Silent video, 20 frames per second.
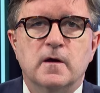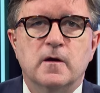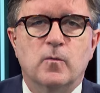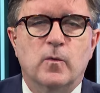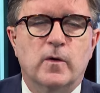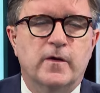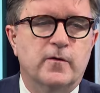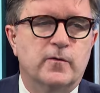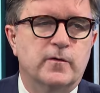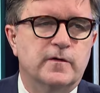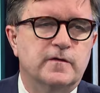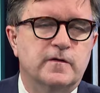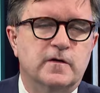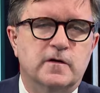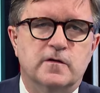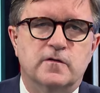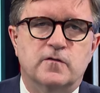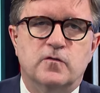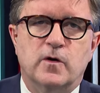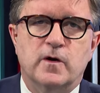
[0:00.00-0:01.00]
whether it's
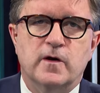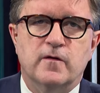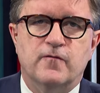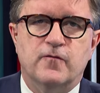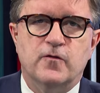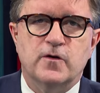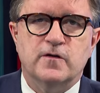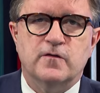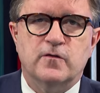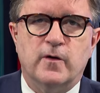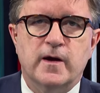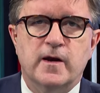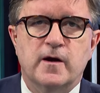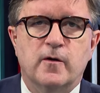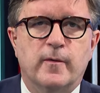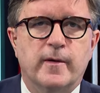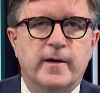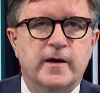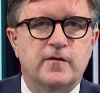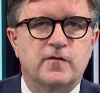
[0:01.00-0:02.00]
a free trade
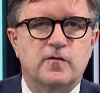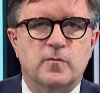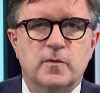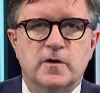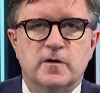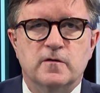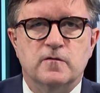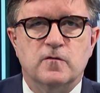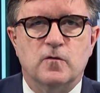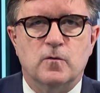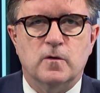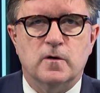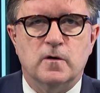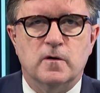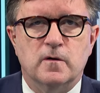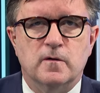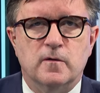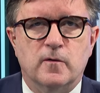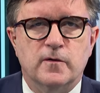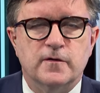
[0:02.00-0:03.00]
arrangement
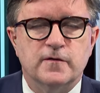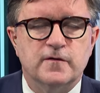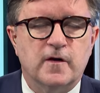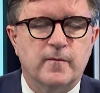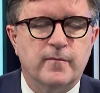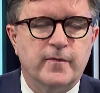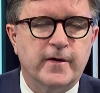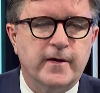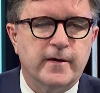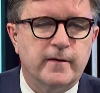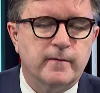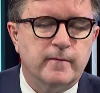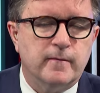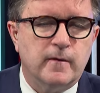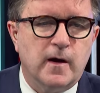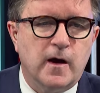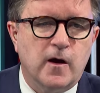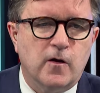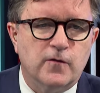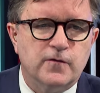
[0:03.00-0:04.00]
or something
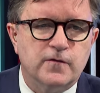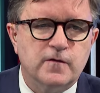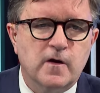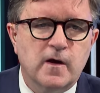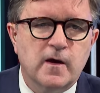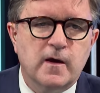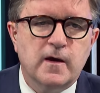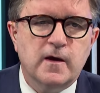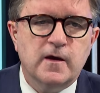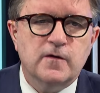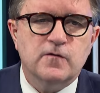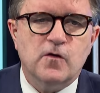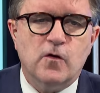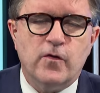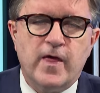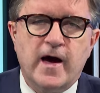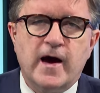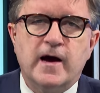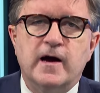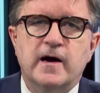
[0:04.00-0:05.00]
else. So
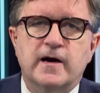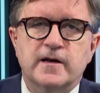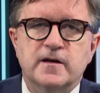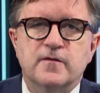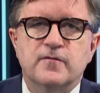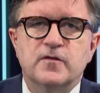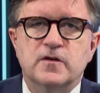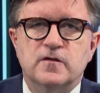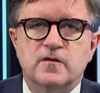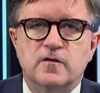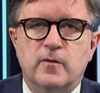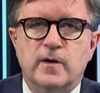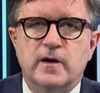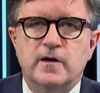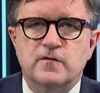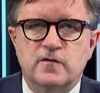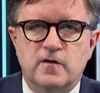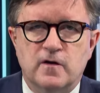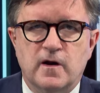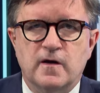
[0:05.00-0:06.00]
that kind of
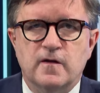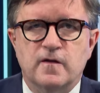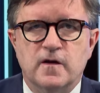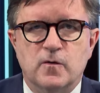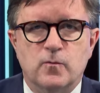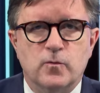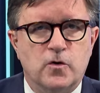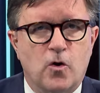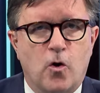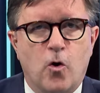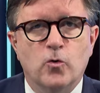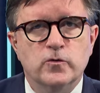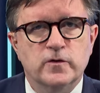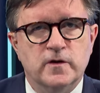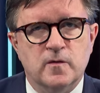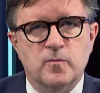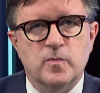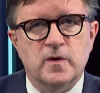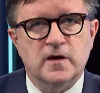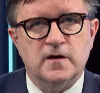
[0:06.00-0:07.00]
integration, I think, would
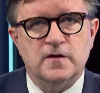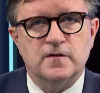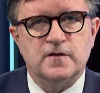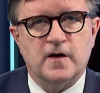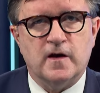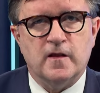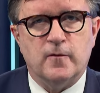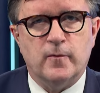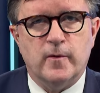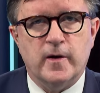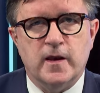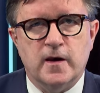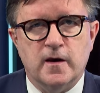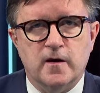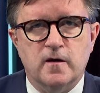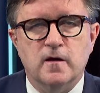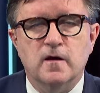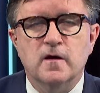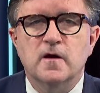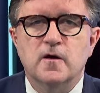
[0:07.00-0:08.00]
only be
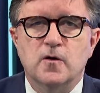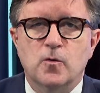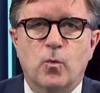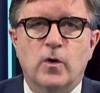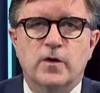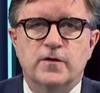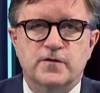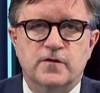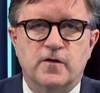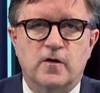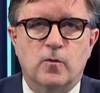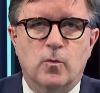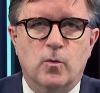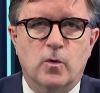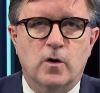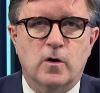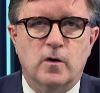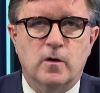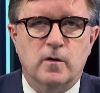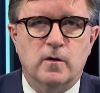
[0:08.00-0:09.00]
accelerated once there
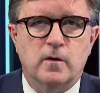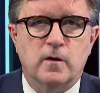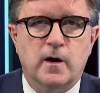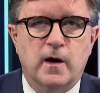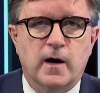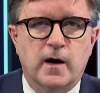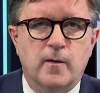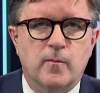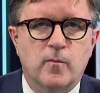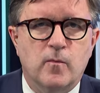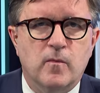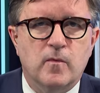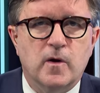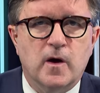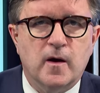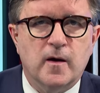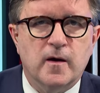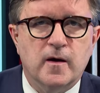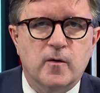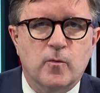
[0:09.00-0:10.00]
were
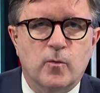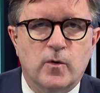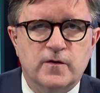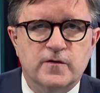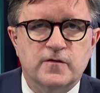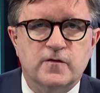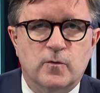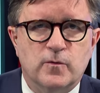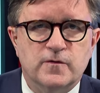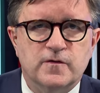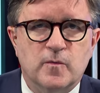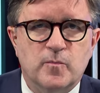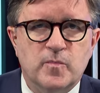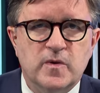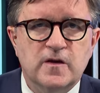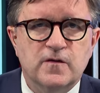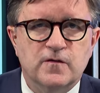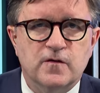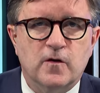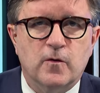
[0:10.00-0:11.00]
once there was a
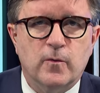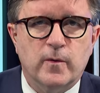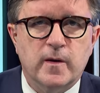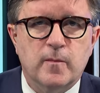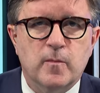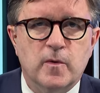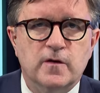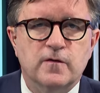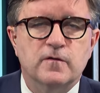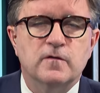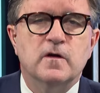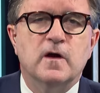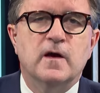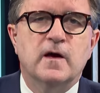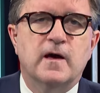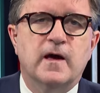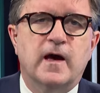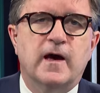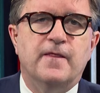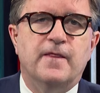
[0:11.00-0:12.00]
peace agreement,
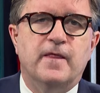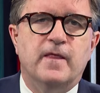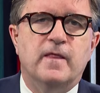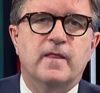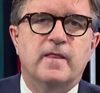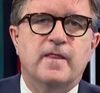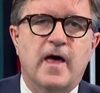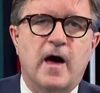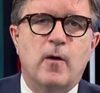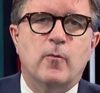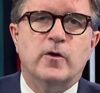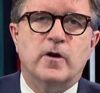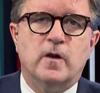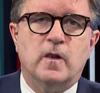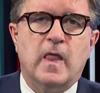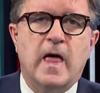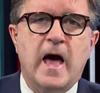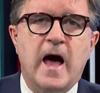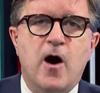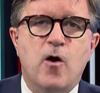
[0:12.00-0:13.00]
and that would
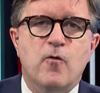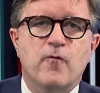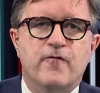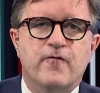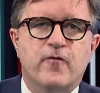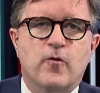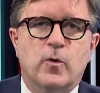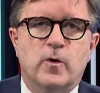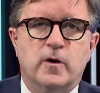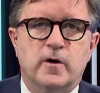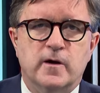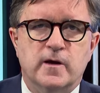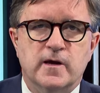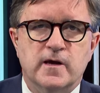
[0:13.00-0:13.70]
allow for